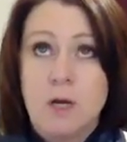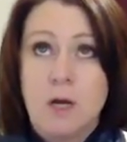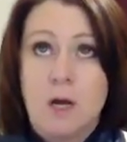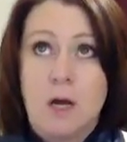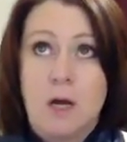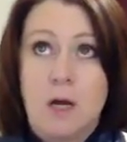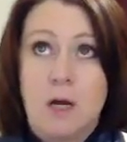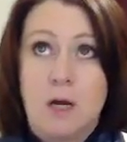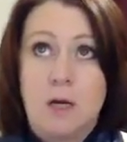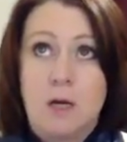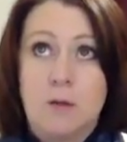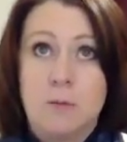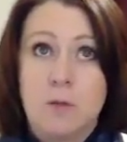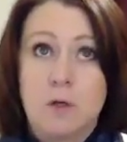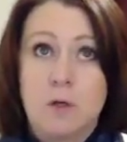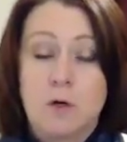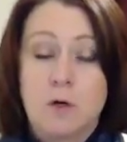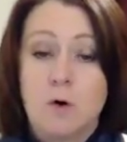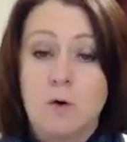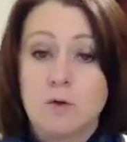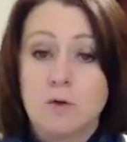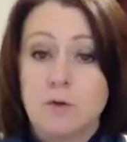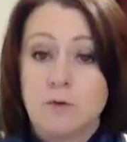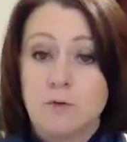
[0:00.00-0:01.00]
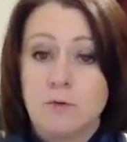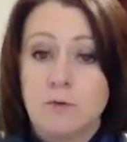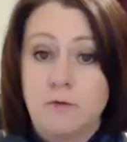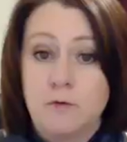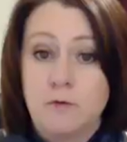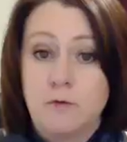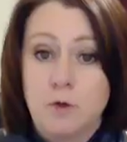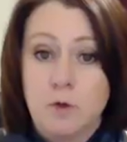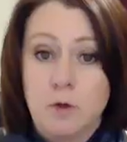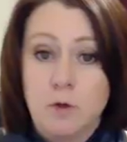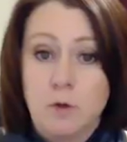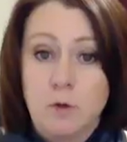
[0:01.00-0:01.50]
the cold and
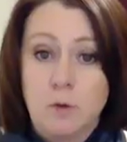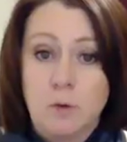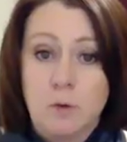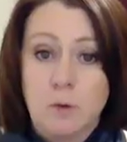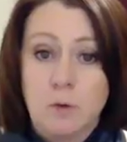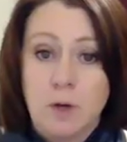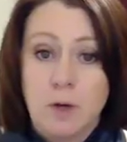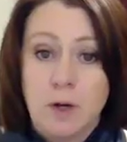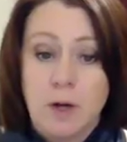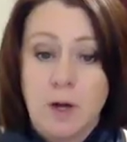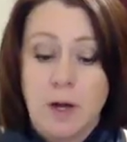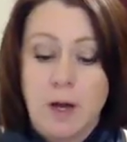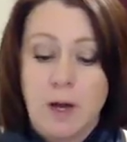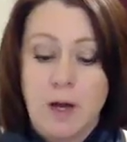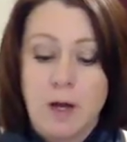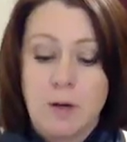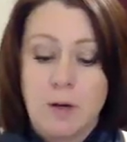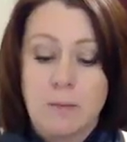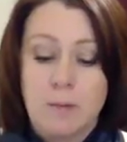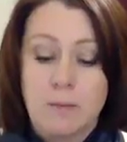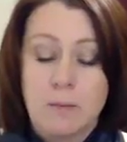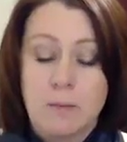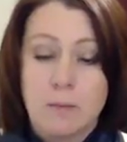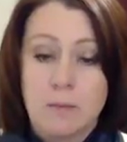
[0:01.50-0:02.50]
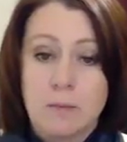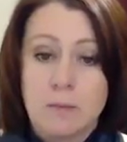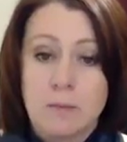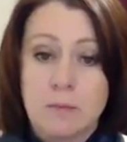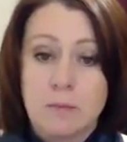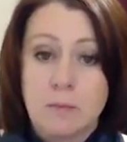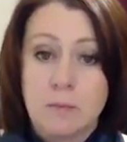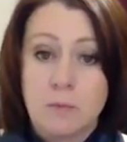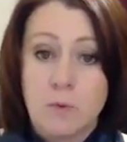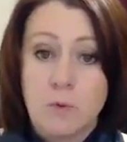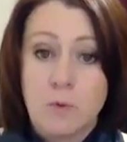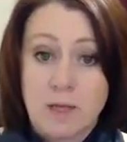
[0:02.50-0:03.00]
flu
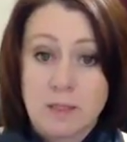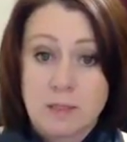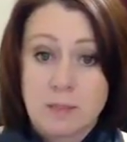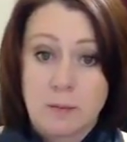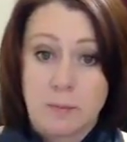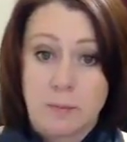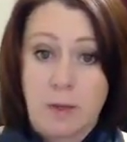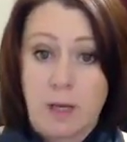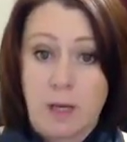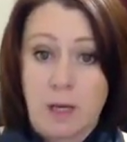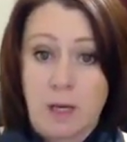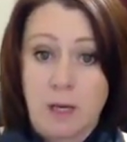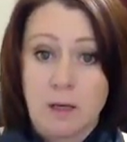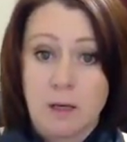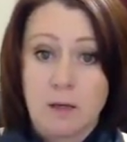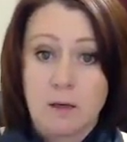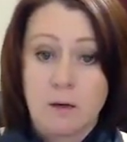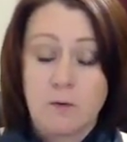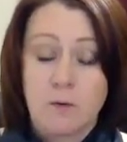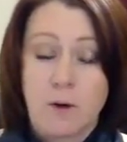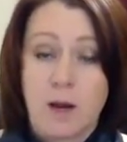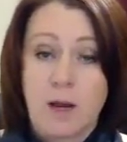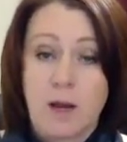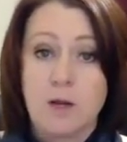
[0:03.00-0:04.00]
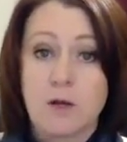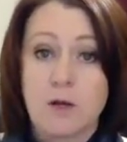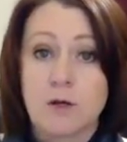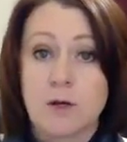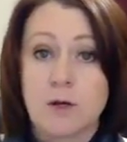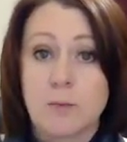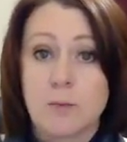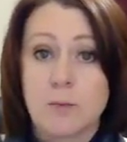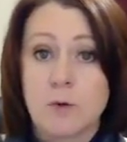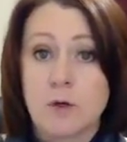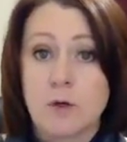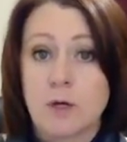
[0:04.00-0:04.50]
recipe, right, you're going
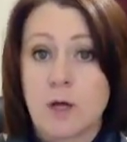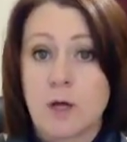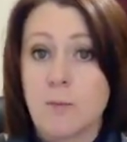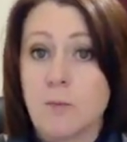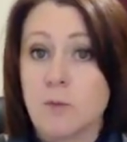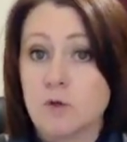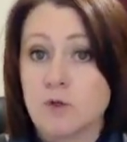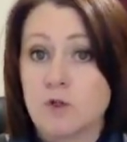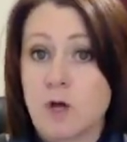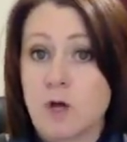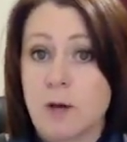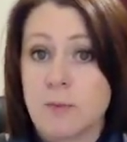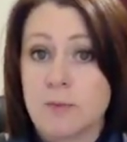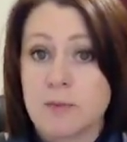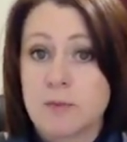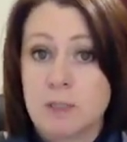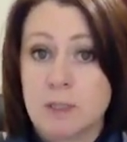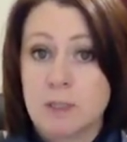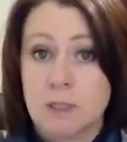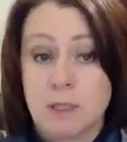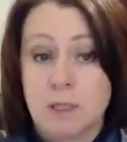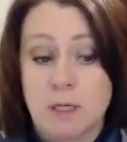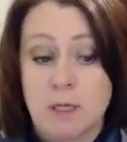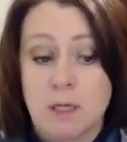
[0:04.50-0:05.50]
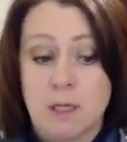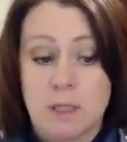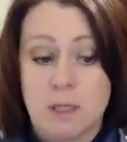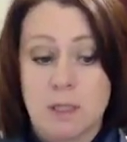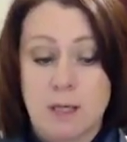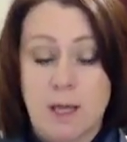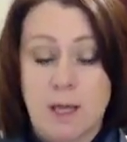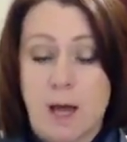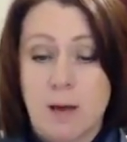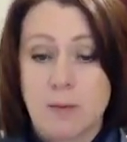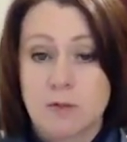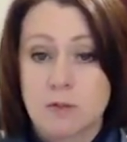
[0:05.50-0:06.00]
to put a couple drops in the
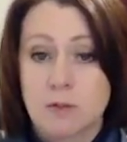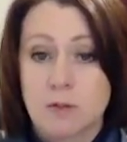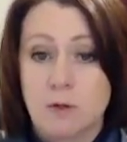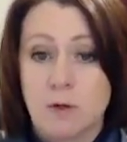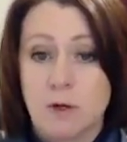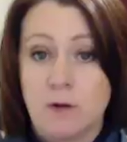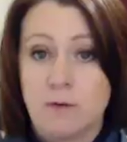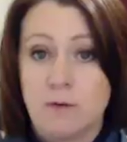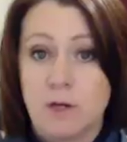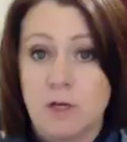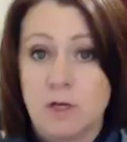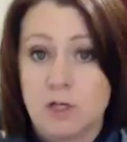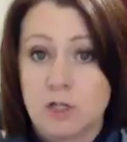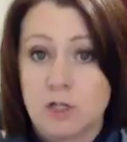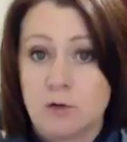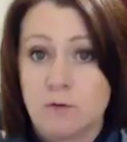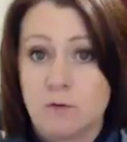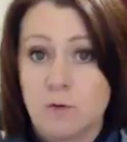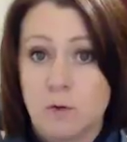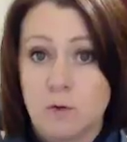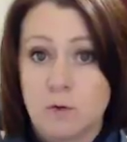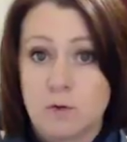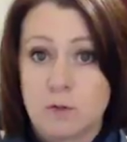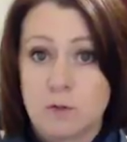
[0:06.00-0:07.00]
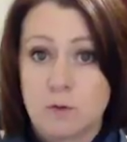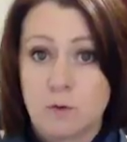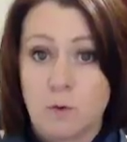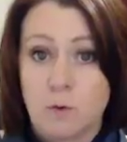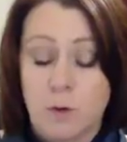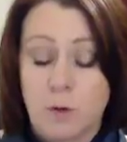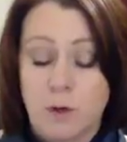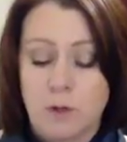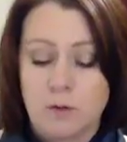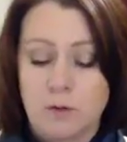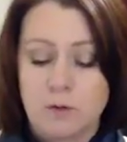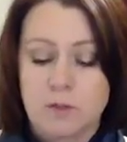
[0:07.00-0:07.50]
capsule of each of those
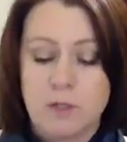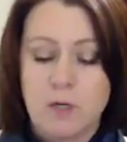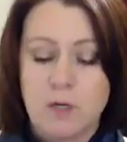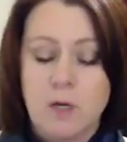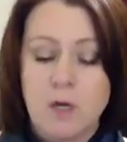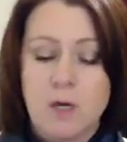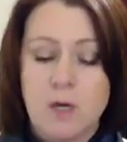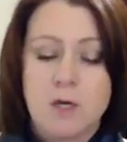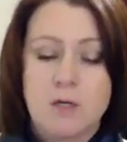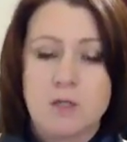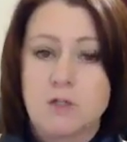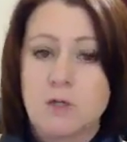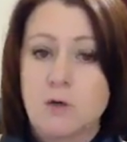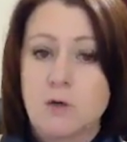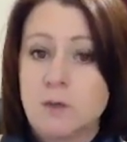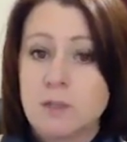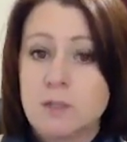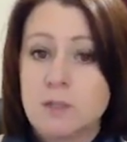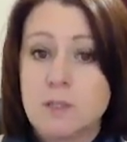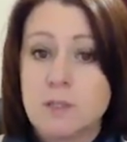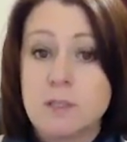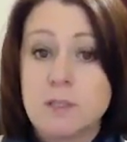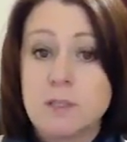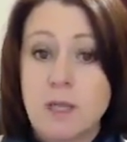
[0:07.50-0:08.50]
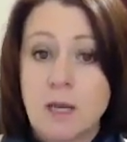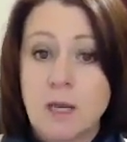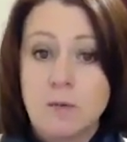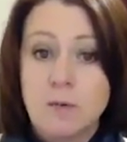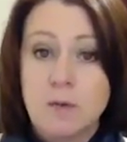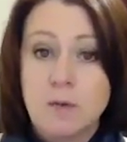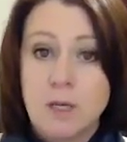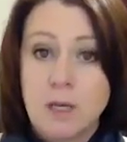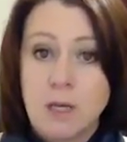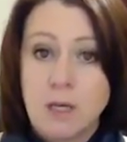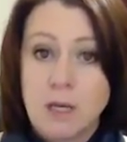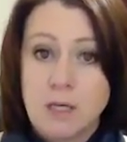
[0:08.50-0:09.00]
oils. So it's the same
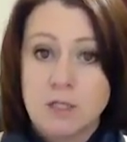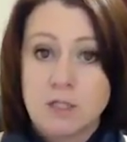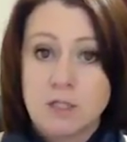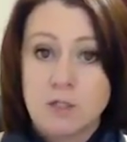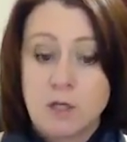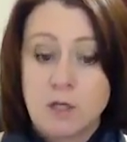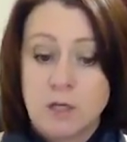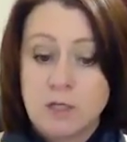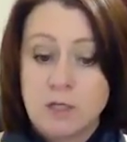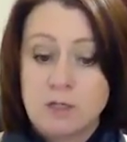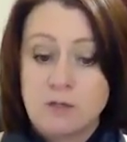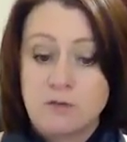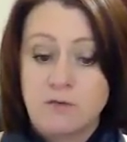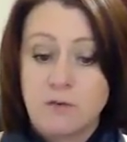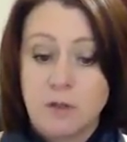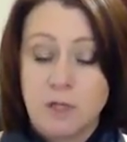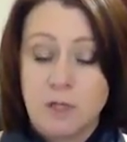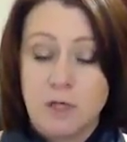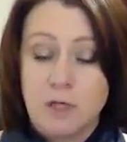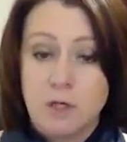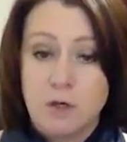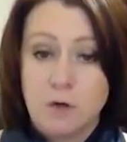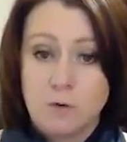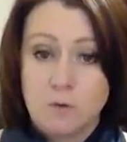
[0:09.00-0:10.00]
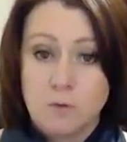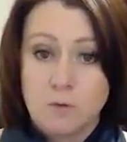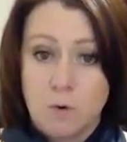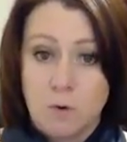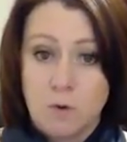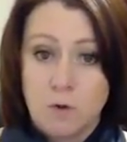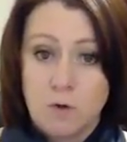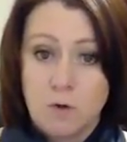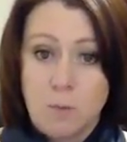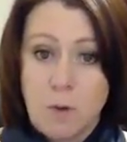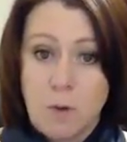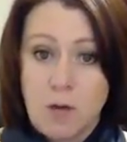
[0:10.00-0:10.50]
thing as filling your
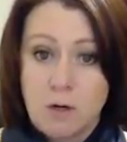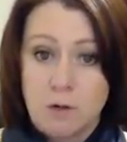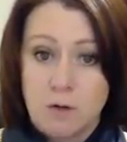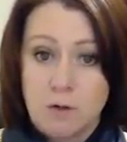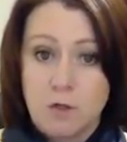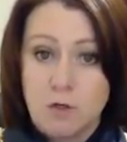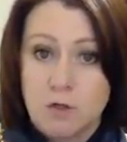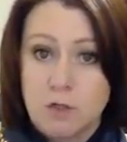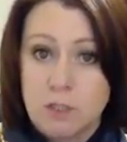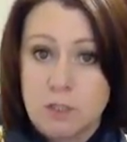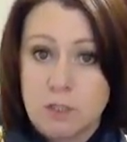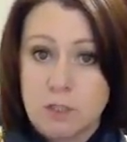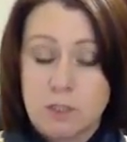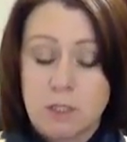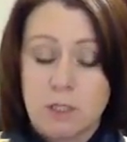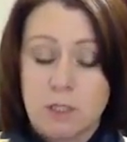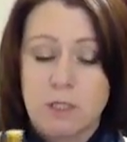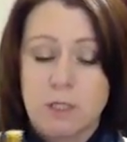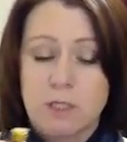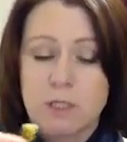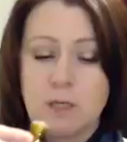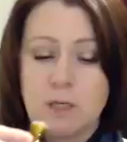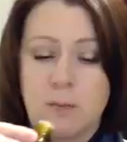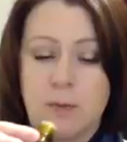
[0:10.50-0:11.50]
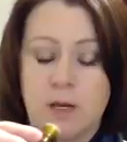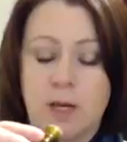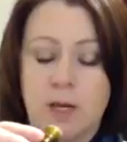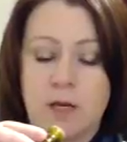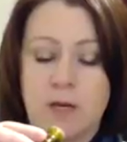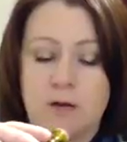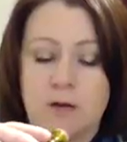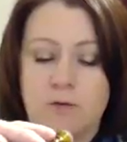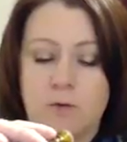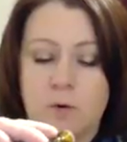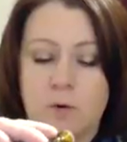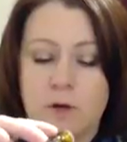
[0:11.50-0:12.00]
roller bottle. You're just going to tip it at
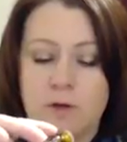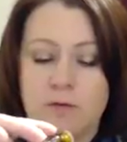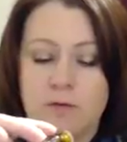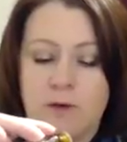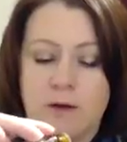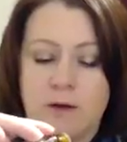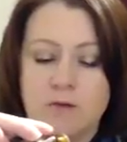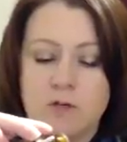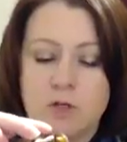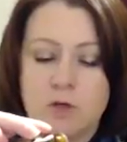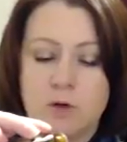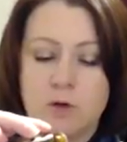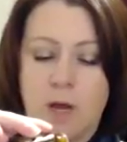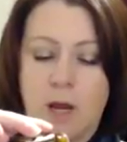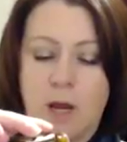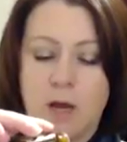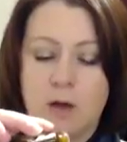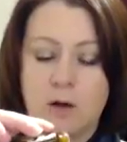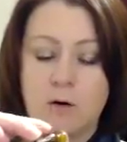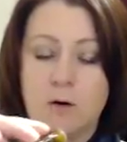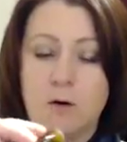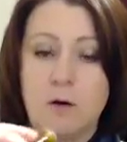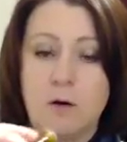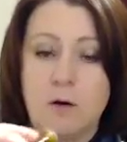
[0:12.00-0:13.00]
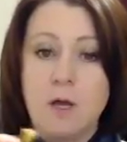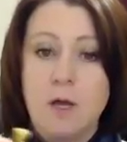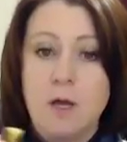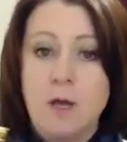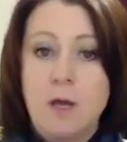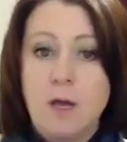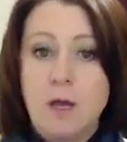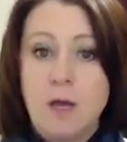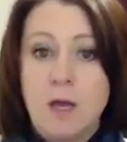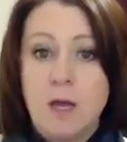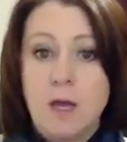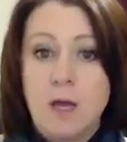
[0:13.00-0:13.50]
a 45-degree angle.
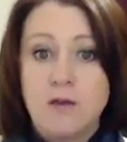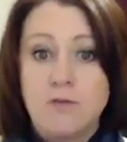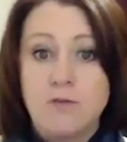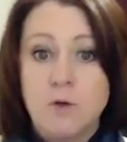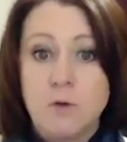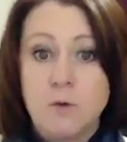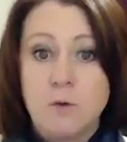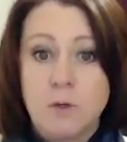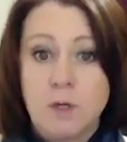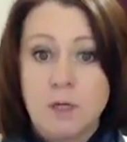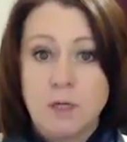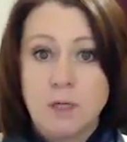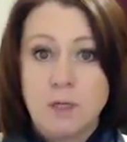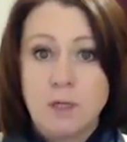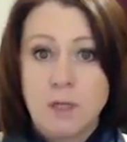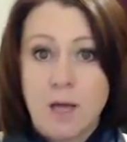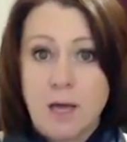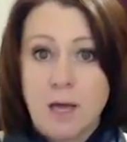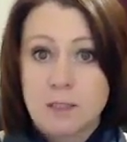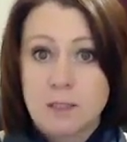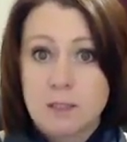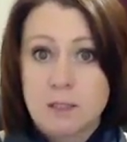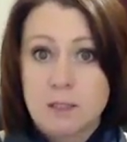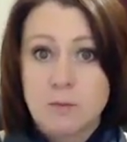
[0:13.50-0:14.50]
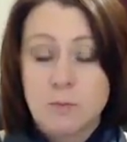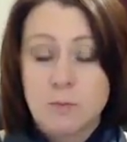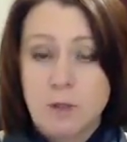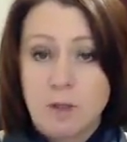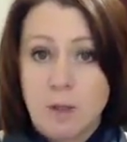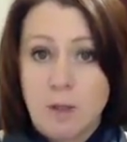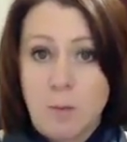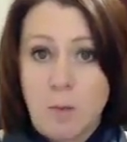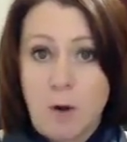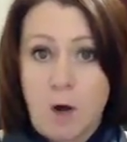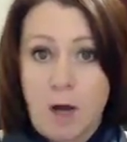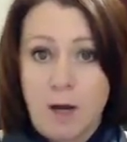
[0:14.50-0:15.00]
If you need glasses, put
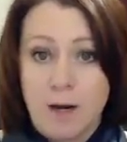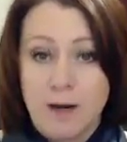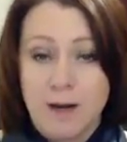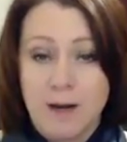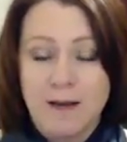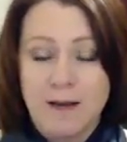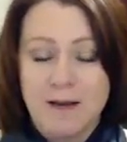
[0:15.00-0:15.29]
them on.